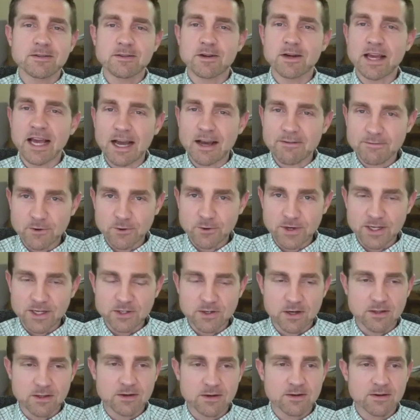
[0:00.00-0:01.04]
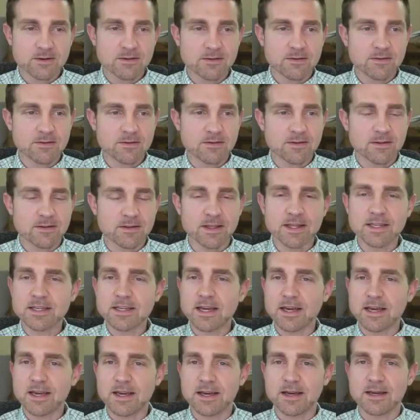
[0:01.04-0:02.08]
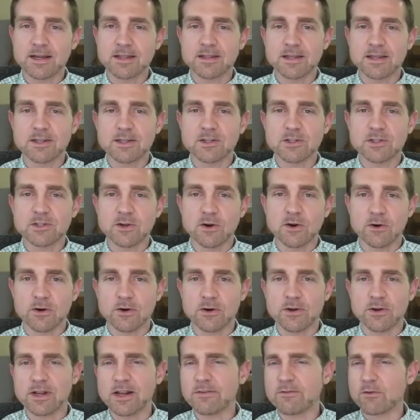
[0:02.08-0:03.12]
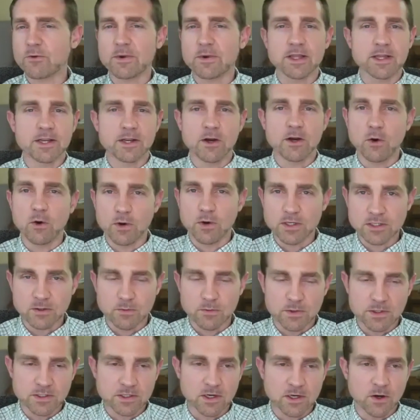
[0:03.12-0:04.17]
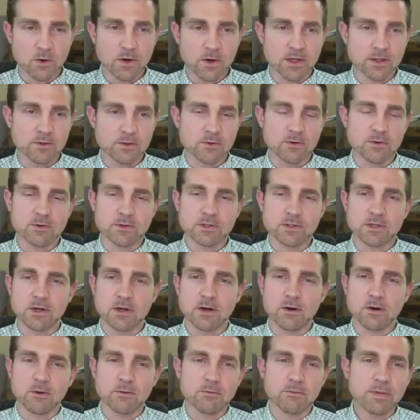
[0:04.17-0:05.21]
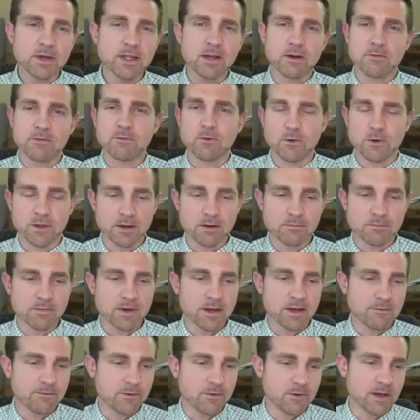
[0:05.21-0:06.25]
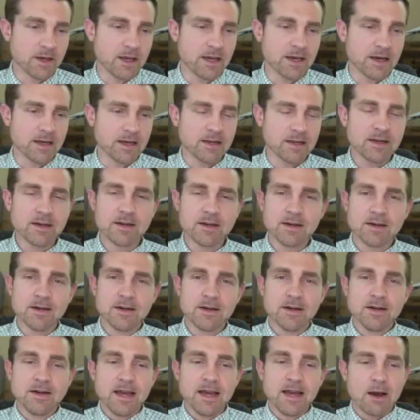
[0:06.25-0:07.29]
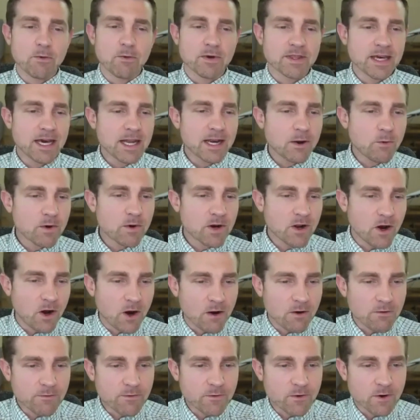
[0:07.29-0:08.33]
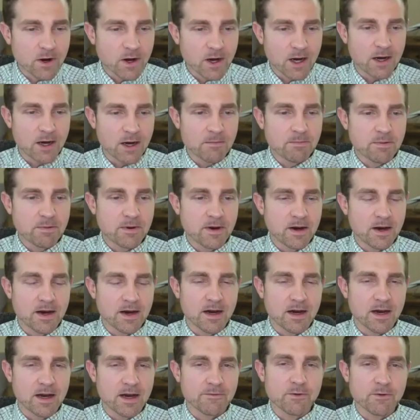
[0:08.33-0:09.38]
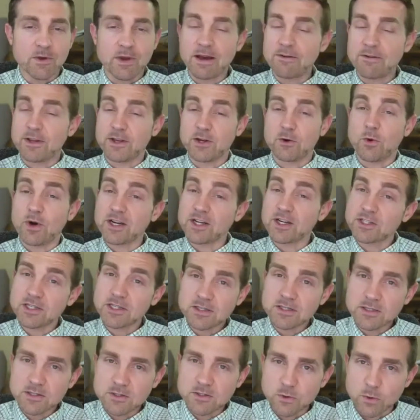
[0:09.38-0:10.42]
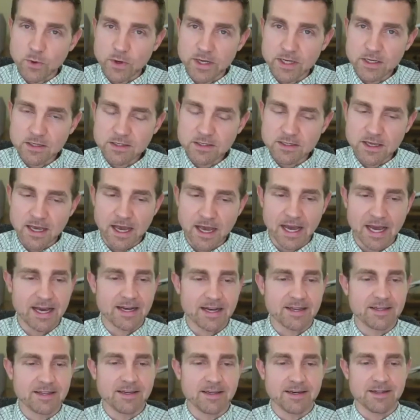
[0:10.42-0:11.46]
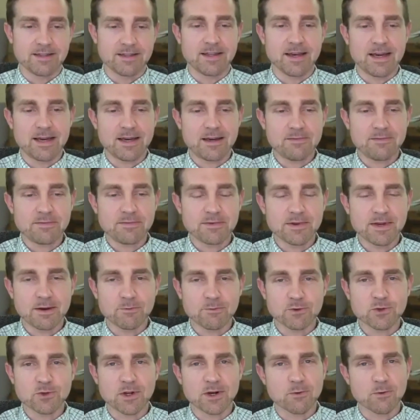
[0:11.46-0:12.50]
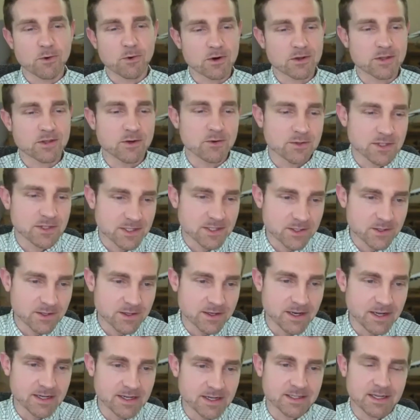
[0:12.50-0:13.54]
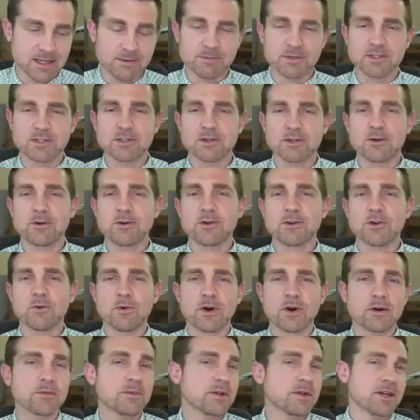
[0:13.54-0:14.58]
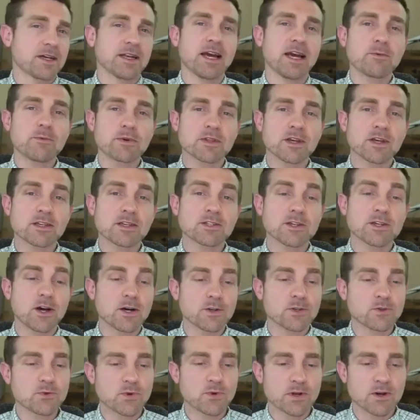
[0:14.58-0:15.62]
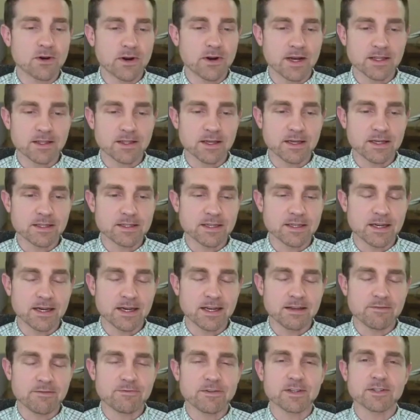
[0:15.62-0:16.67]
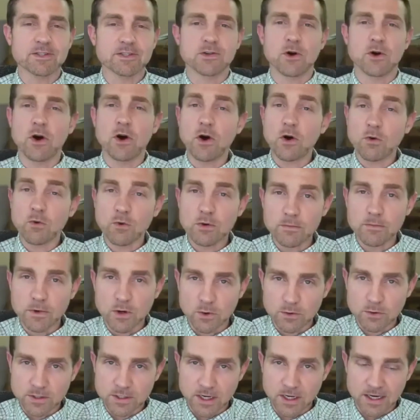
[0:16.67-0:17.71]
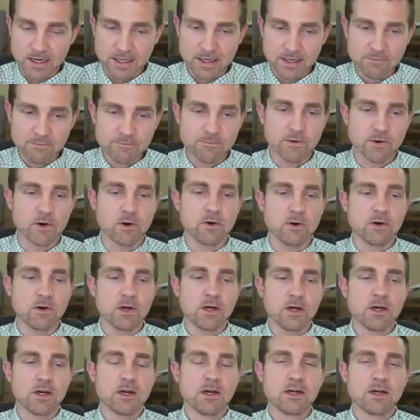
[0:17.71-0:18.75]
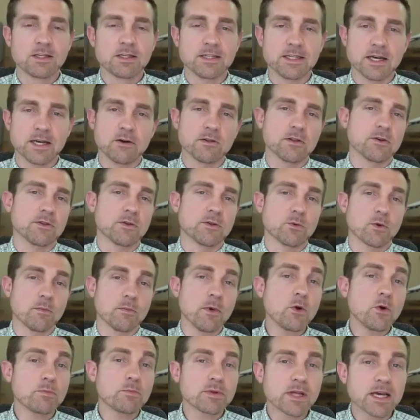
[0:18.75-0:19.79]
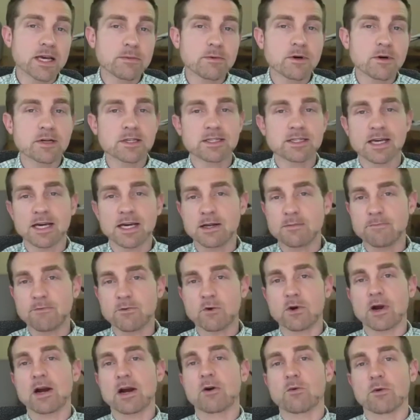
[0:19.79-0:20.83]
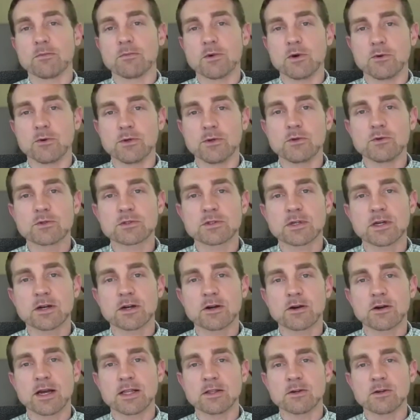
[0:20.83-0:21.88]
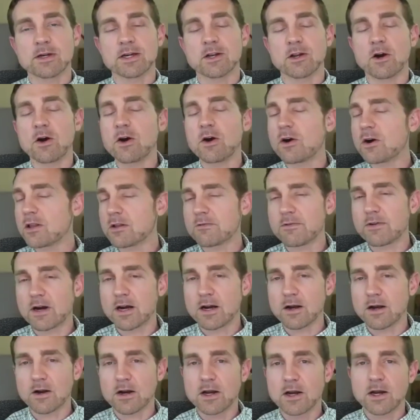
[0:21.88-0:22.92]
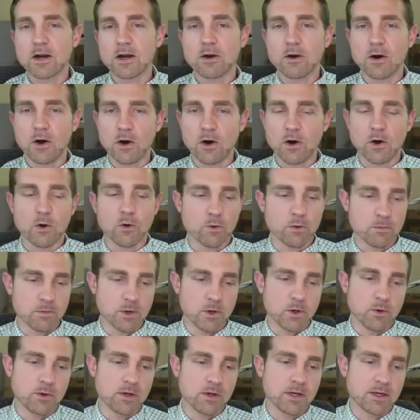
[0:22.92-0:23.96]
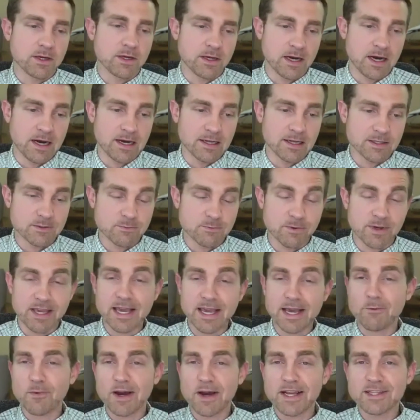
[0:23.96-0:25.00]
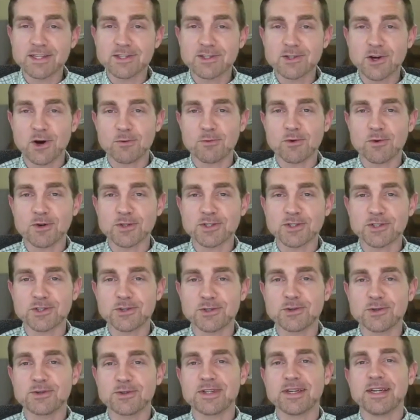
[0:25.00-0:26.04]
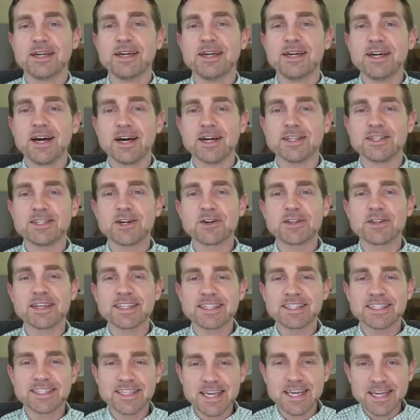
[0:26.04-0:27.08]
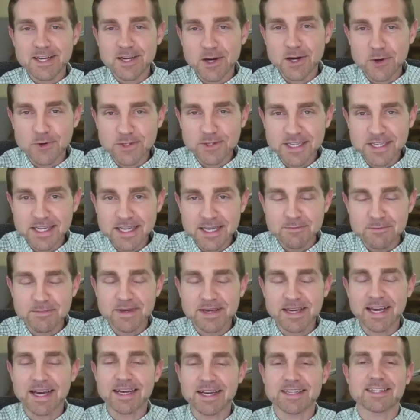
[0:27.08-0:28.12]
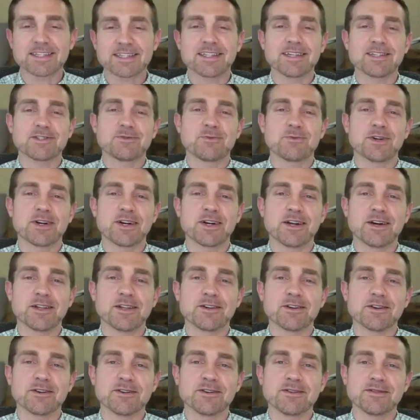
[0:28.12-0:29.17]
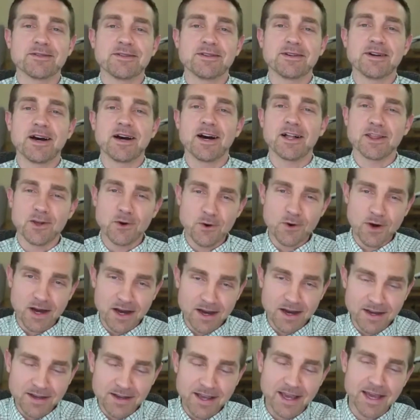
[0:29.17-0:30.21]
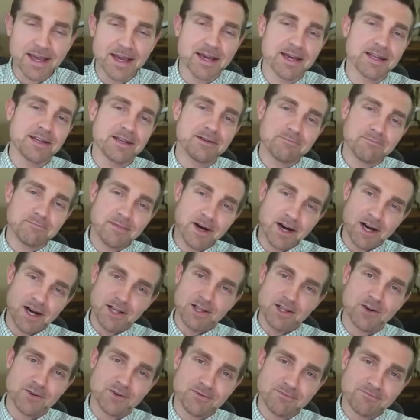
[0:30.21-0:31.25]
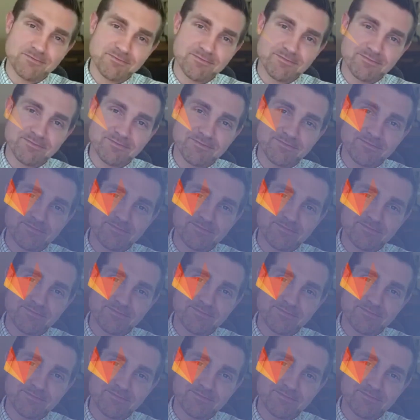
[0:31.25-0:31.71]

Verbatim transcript: look after each other, lend a hand, lend a shoulder. You never really know what someone's going through. So be there for them if you can. And with that, I want to offer up uh, if you have any questions, tweet us at GitLab and we'll try to work those into the next episode. You're welcome to connect with us on Twitter and LinkedIn and visit allremote.info to download the remote playbook, sign up for our remote newsletter, and look at all of our all remote guides. We can't wait to talk more soon. Until then, stay cozy, be excellent to one another, Aloha and mahalo.